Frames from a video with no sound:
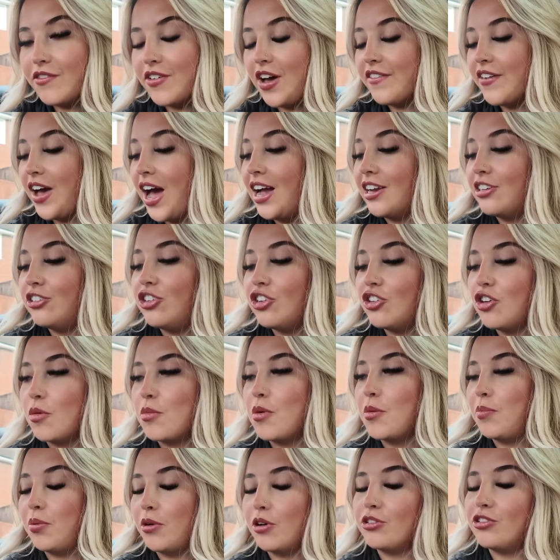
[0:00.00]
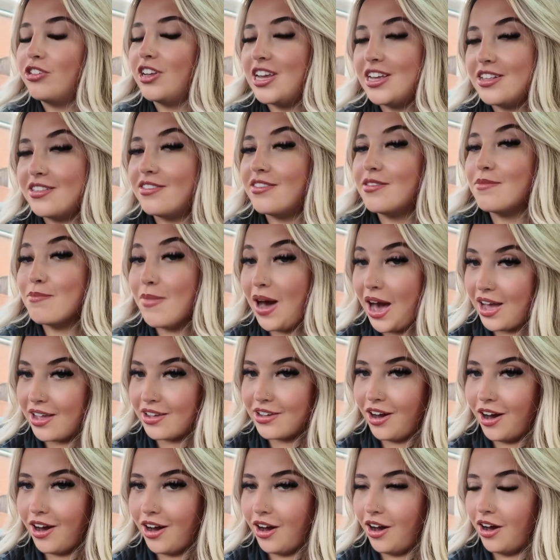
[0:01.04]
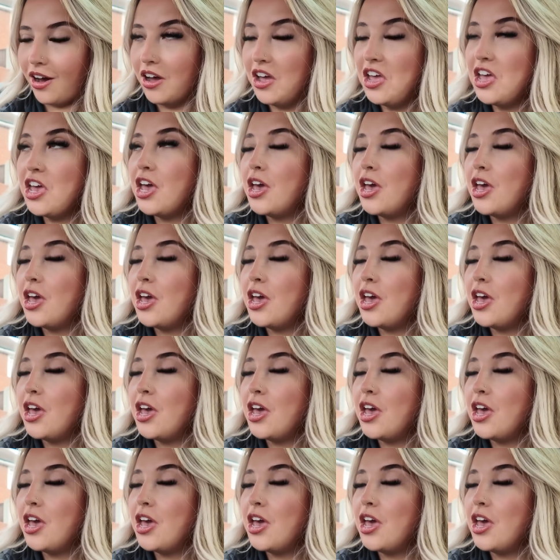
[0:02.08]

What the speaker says: I've actually come and plugged it into my car,